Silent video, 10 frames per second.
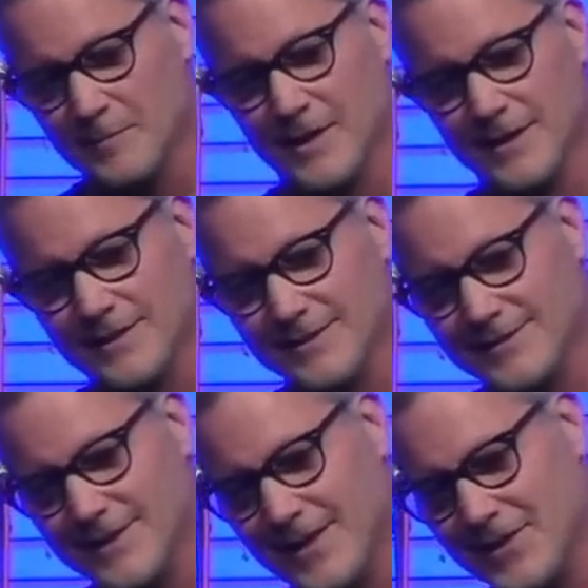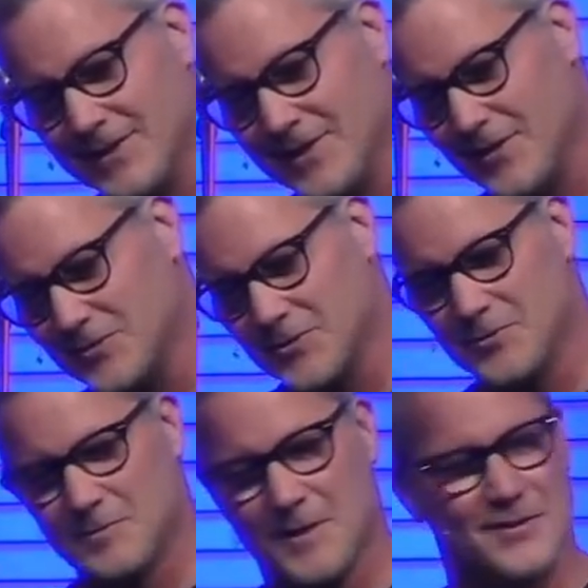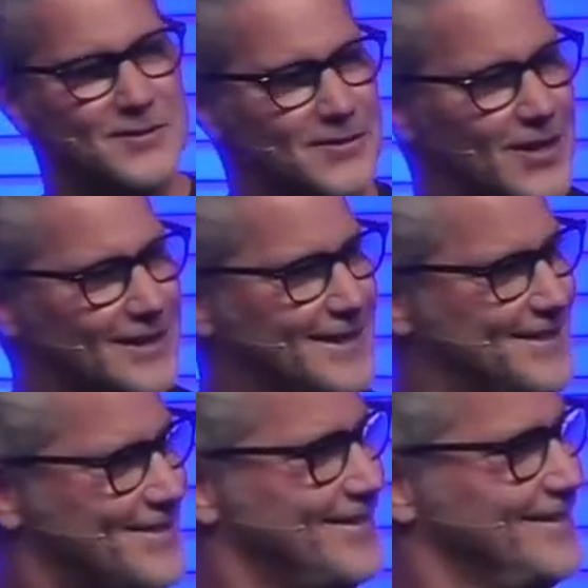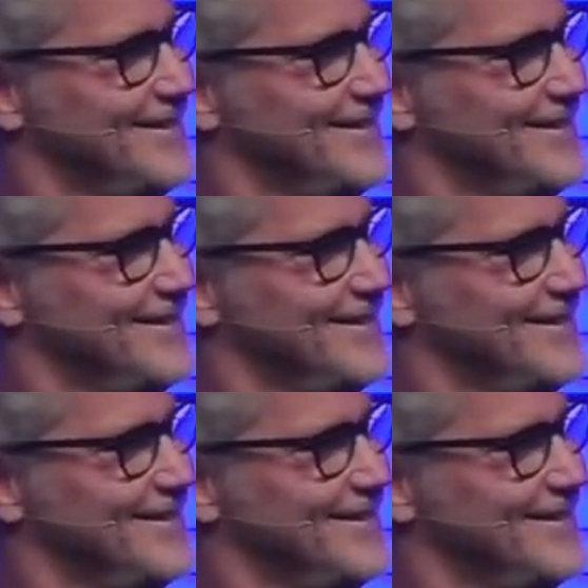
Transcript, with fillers: I'm like, yeah, and he also speaks through donkeys,